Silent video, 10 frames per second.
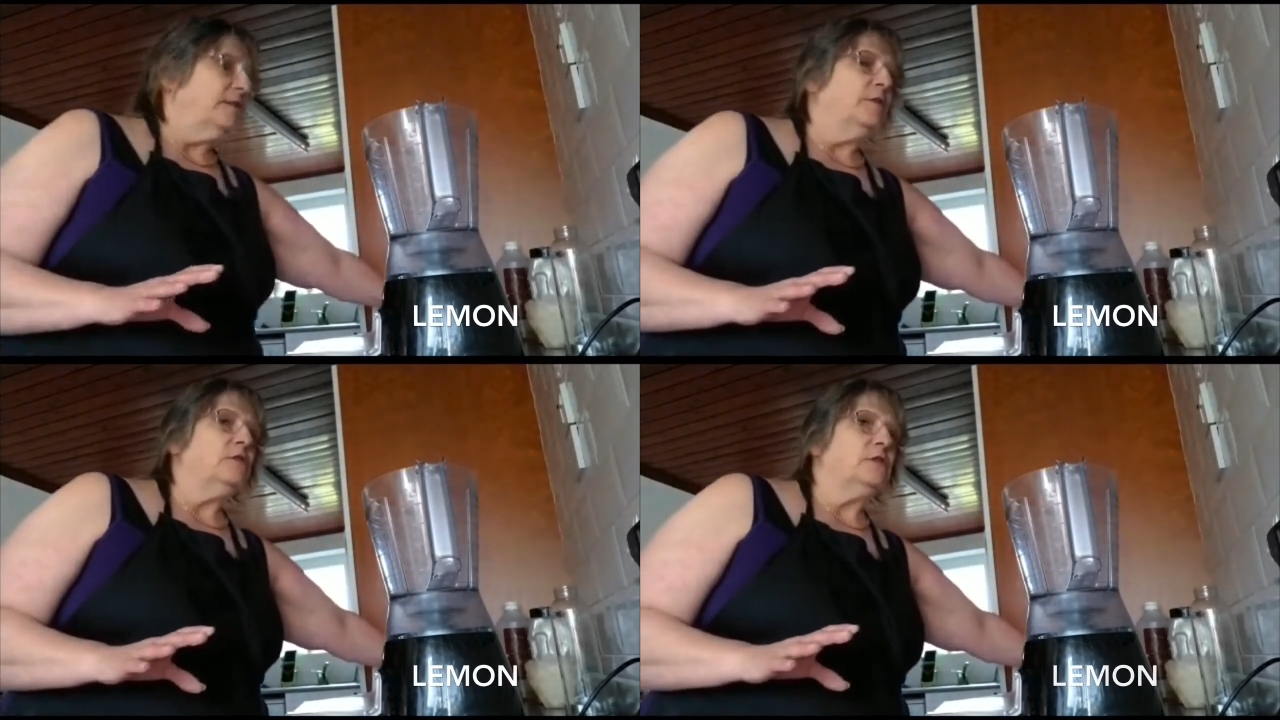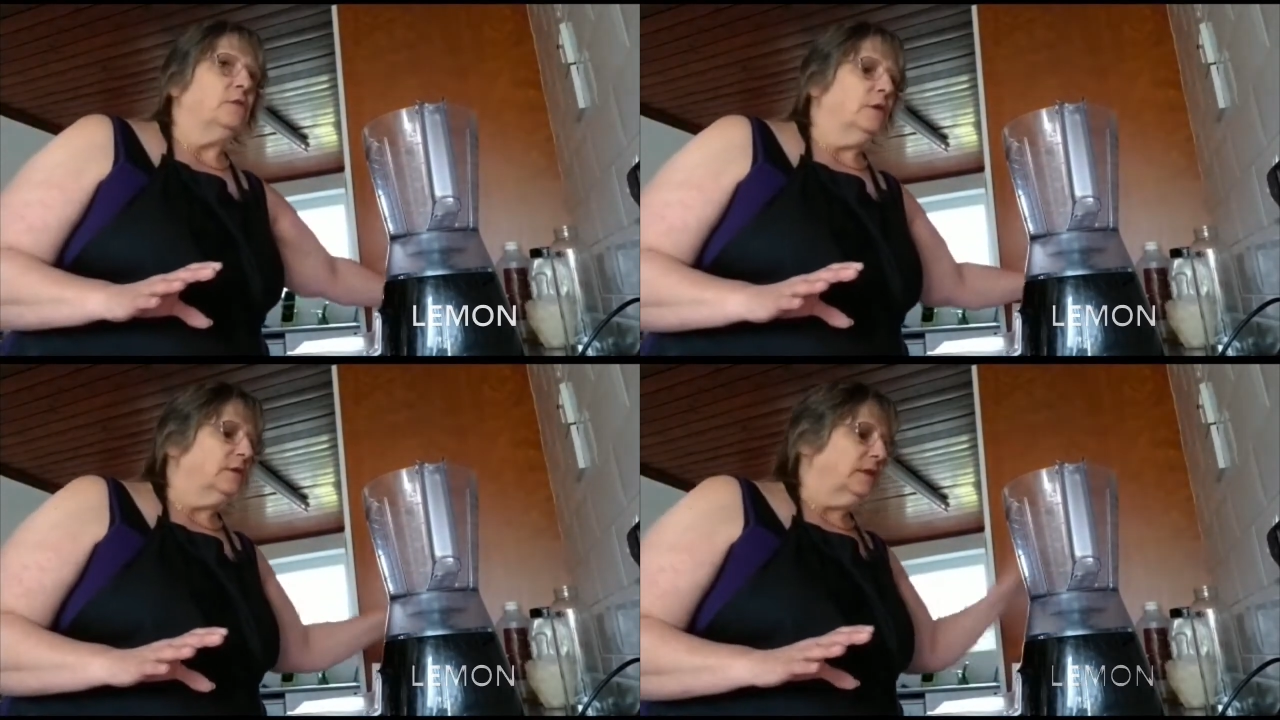I've also
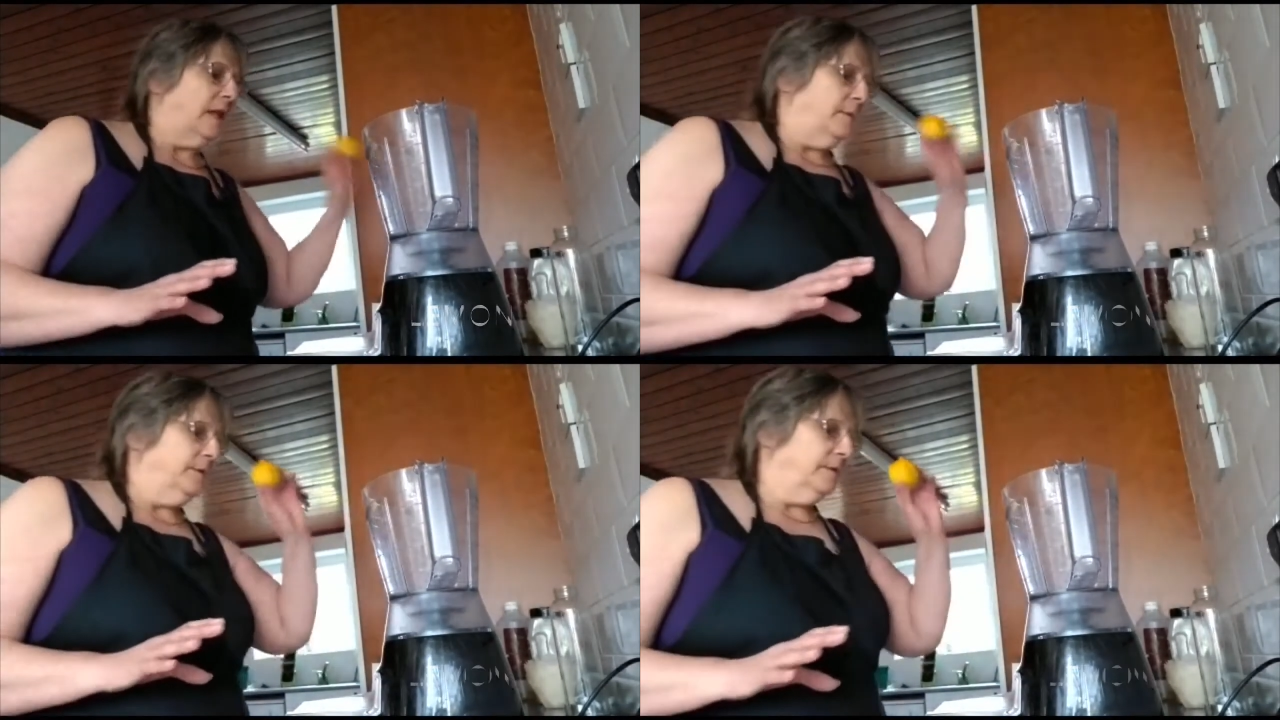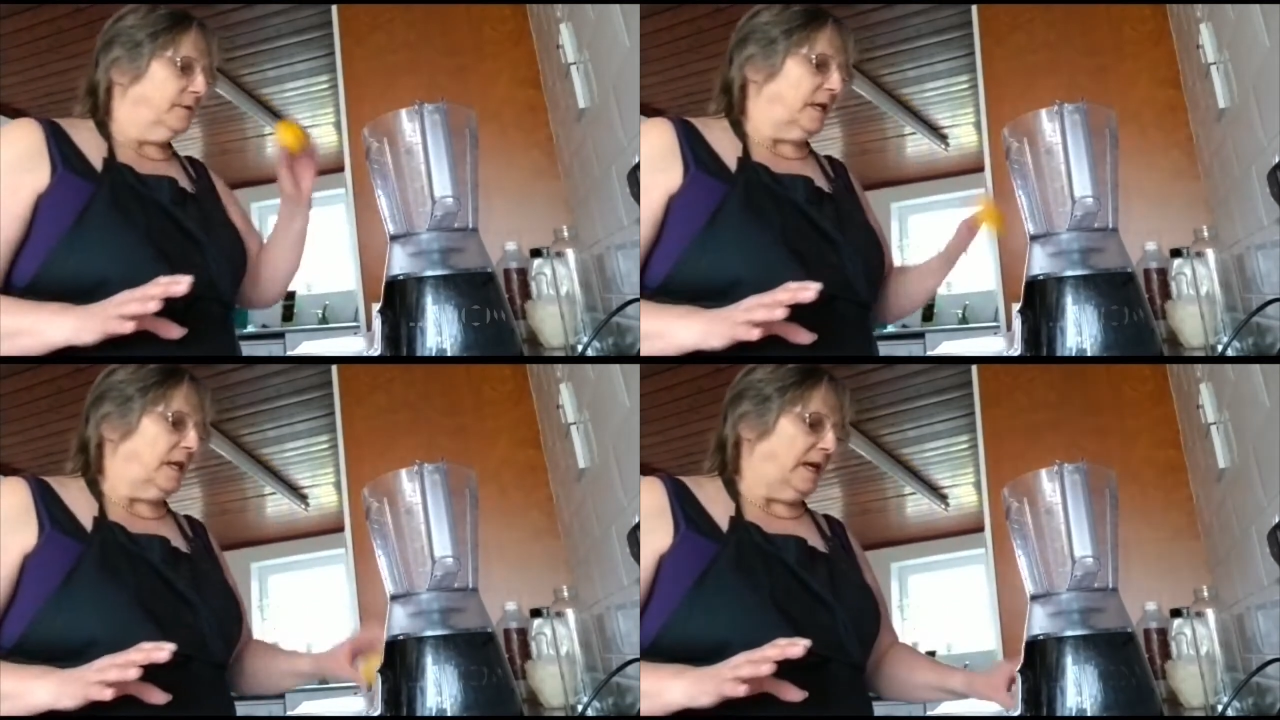got some lemon
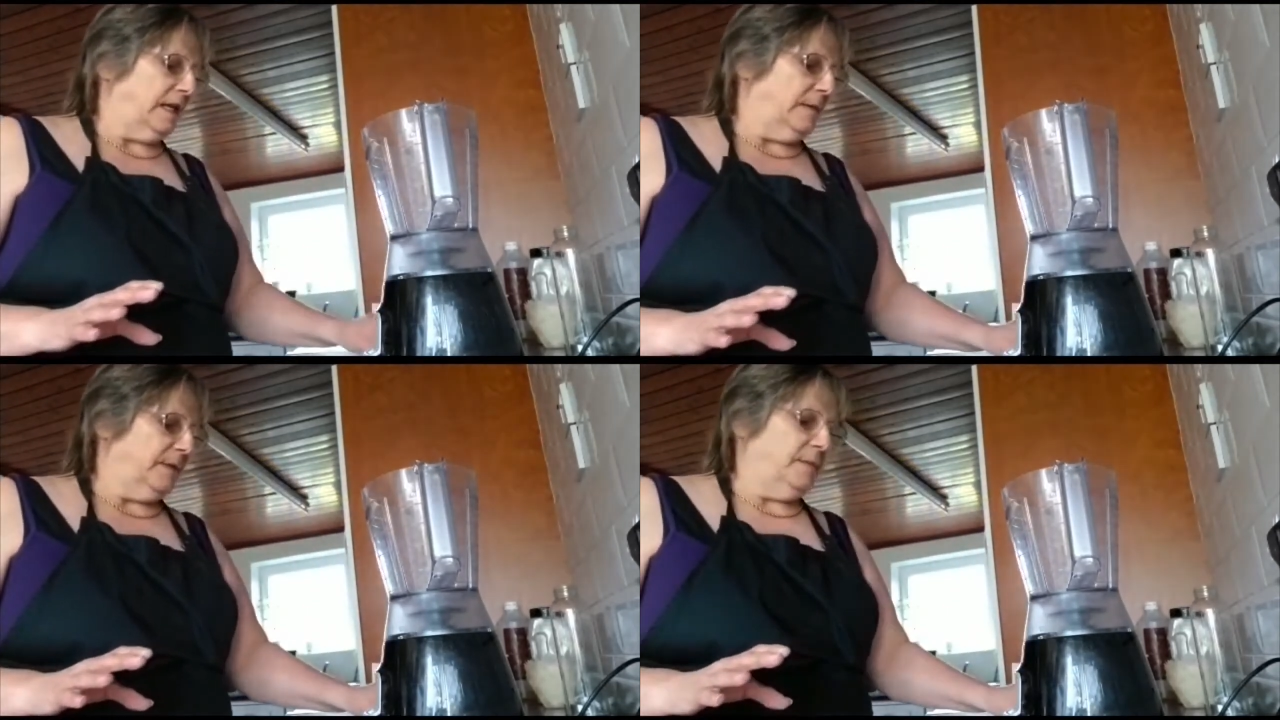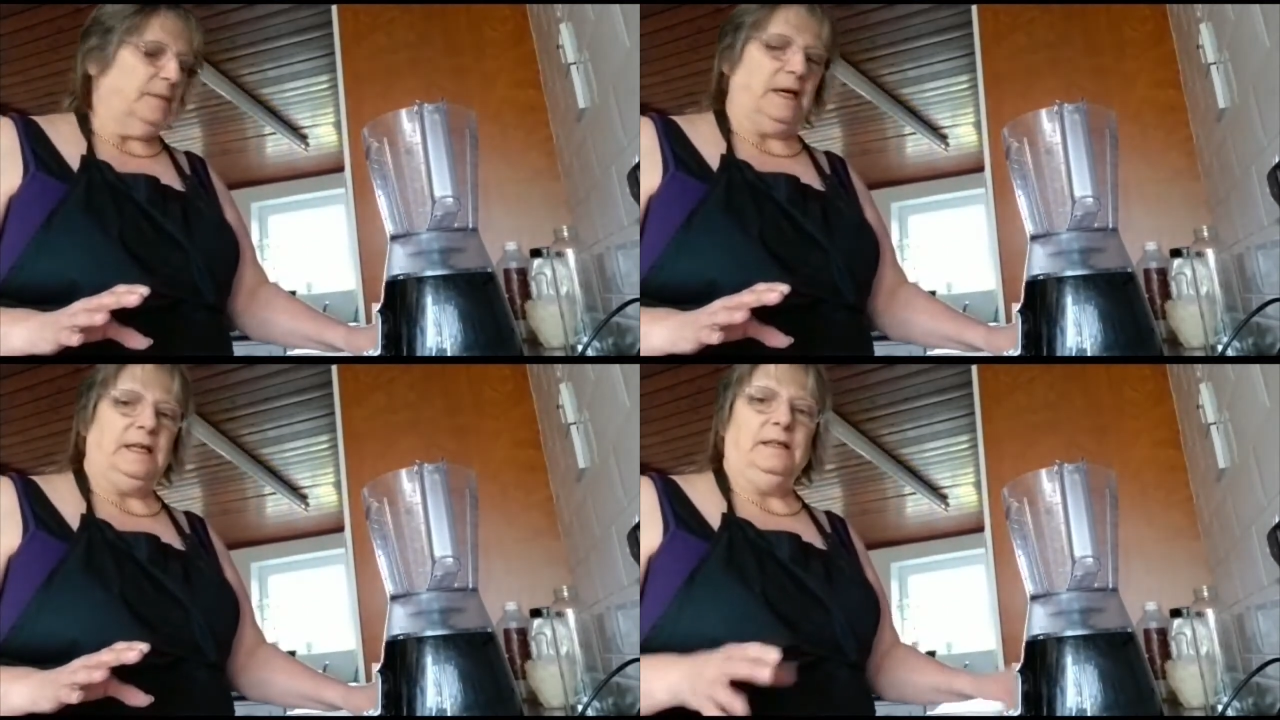because I like lemon in
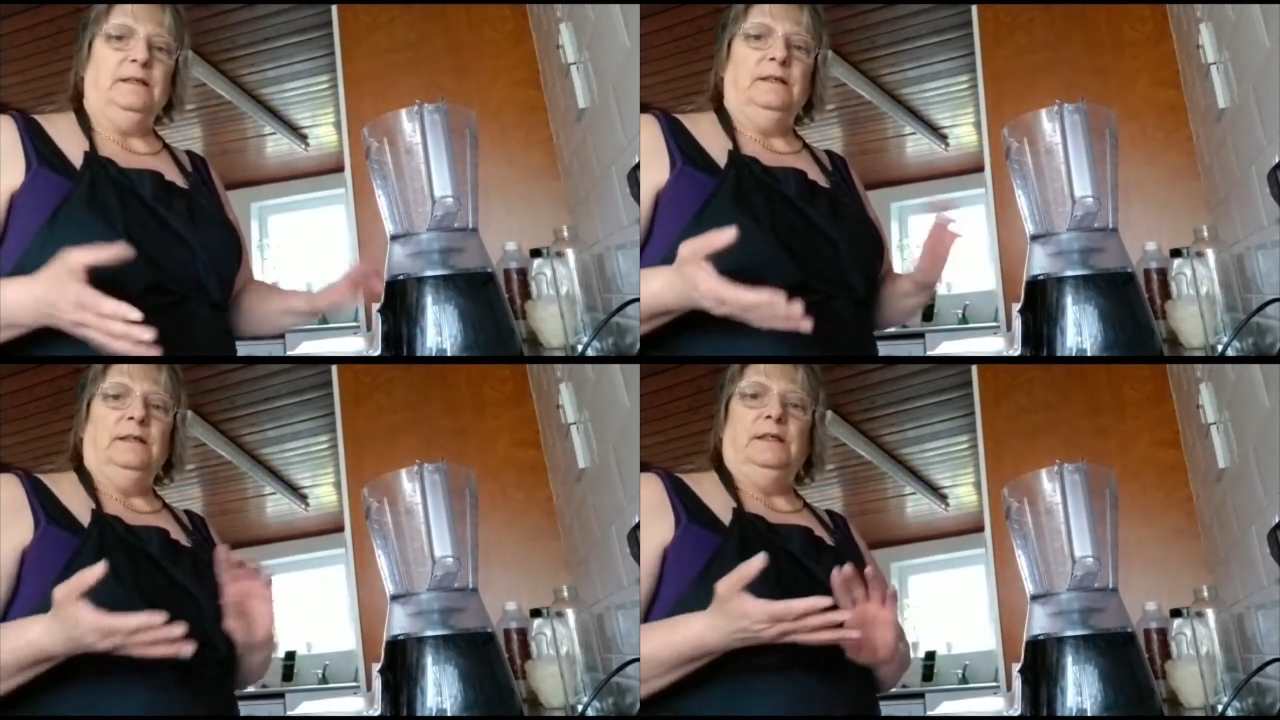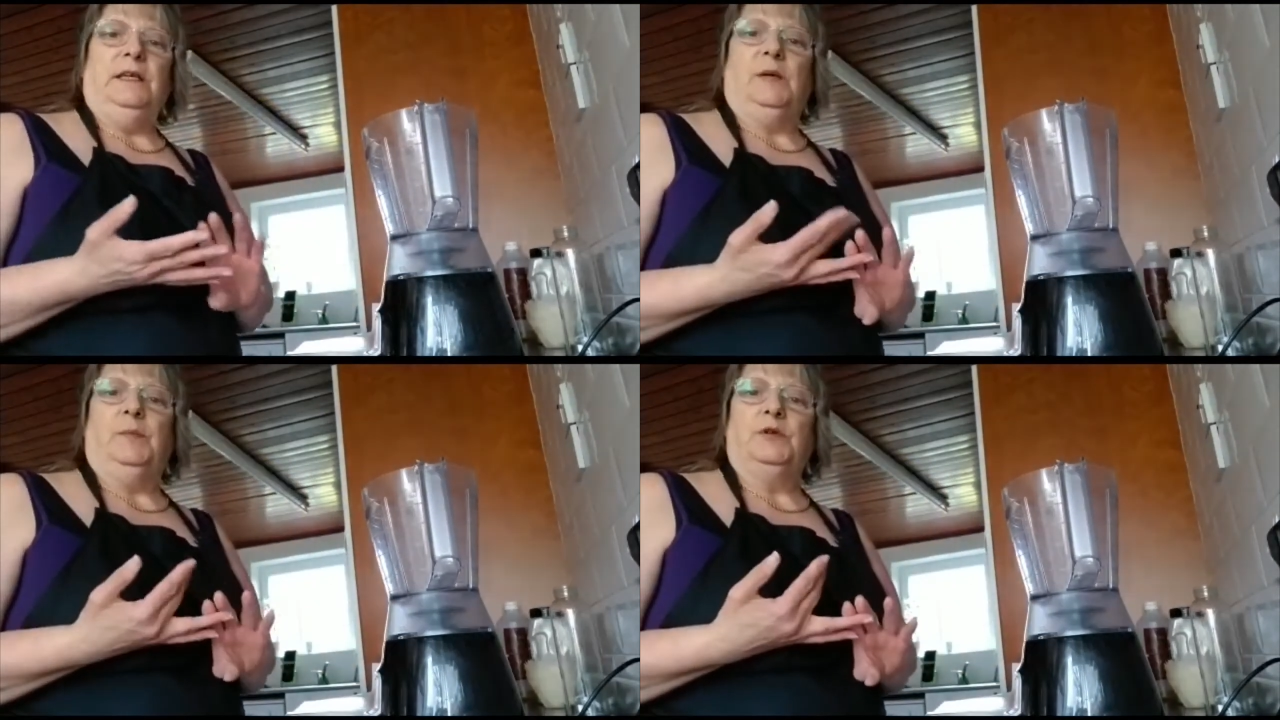mine.
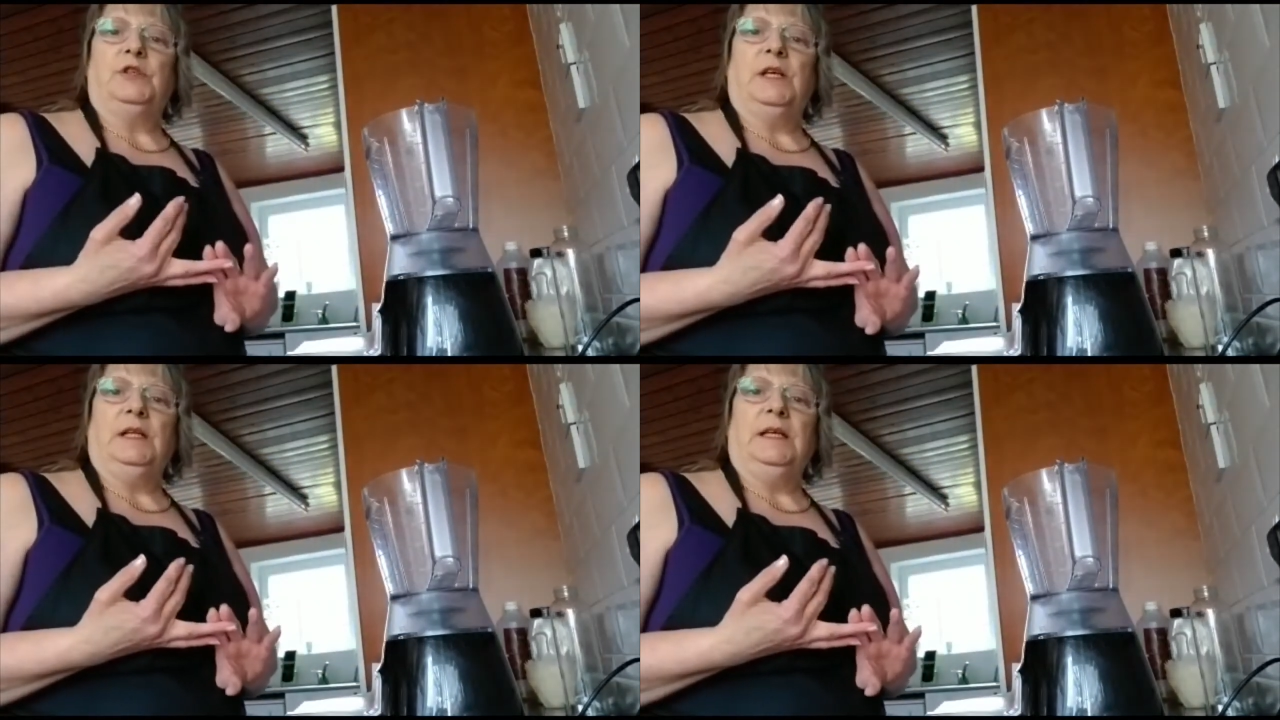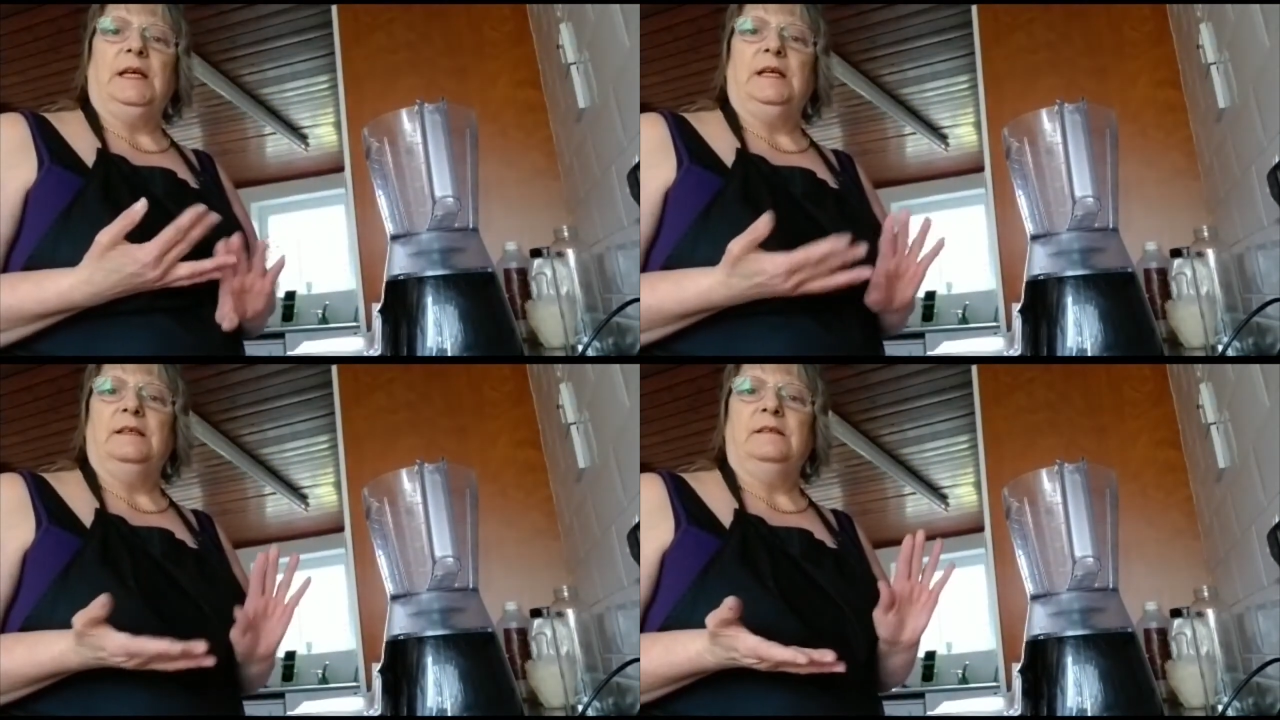You can put chili
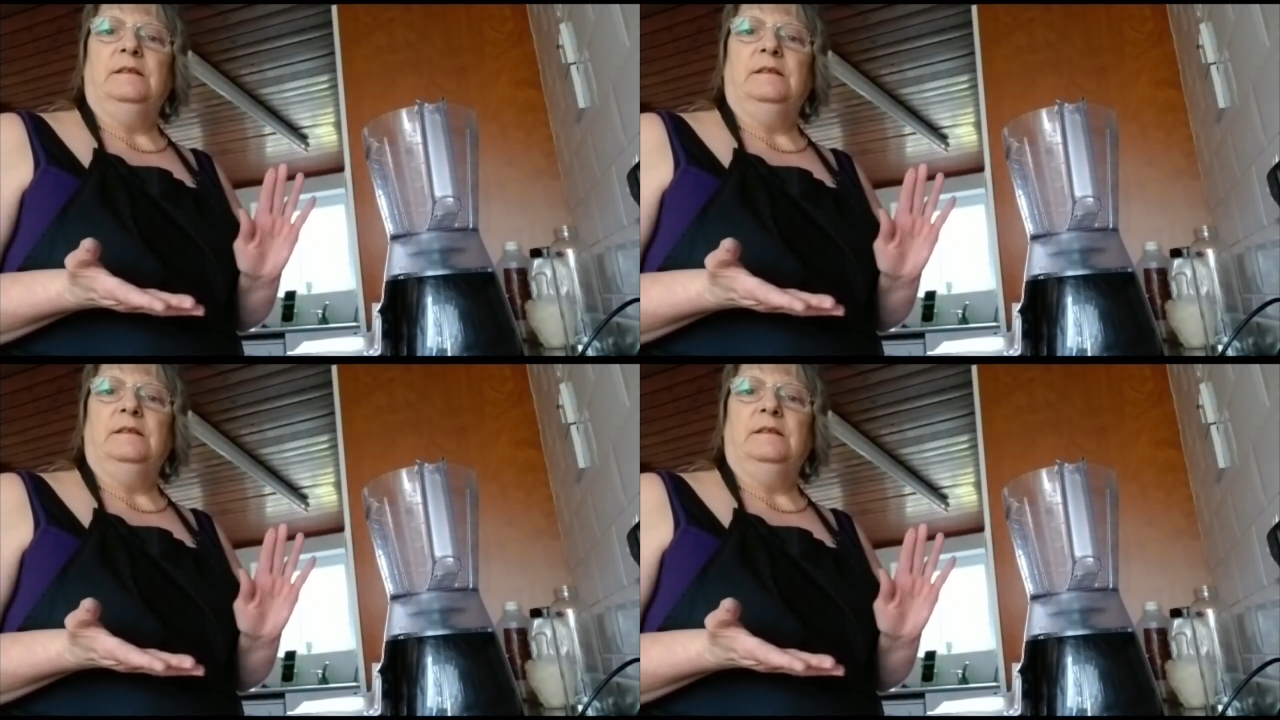in,